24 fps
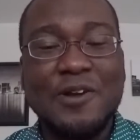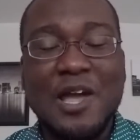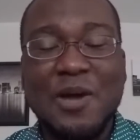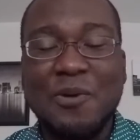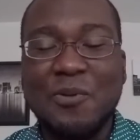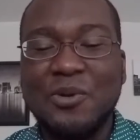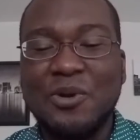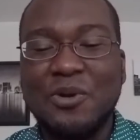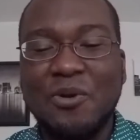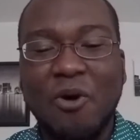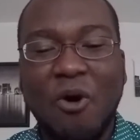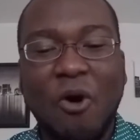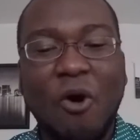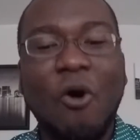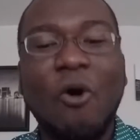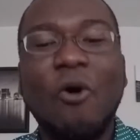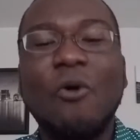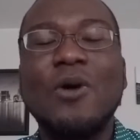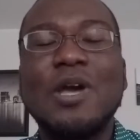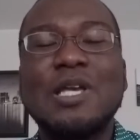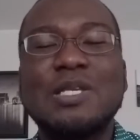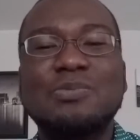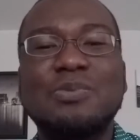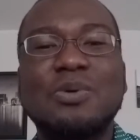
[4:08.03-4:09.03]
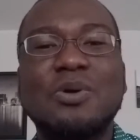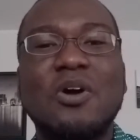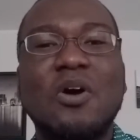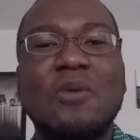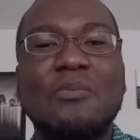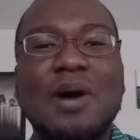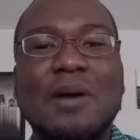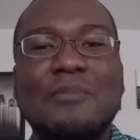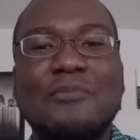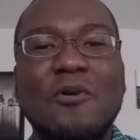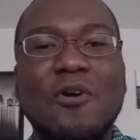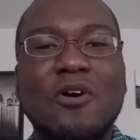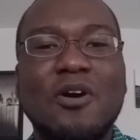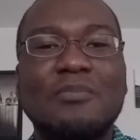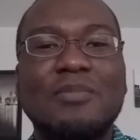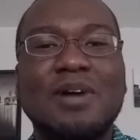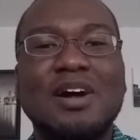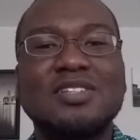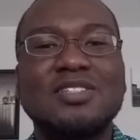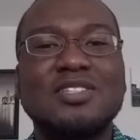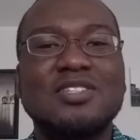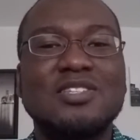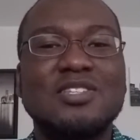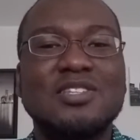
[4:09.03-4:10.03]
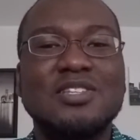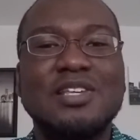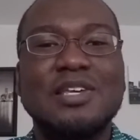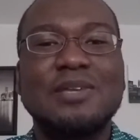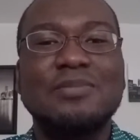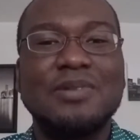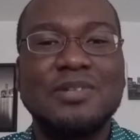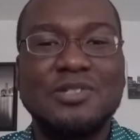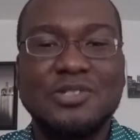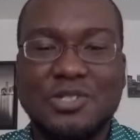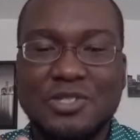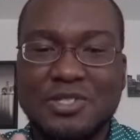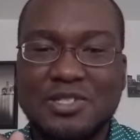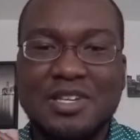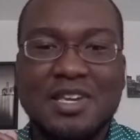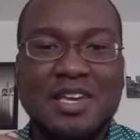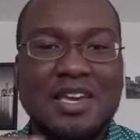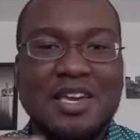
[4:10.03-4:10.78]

and would always put all my Pokemon to sleep and just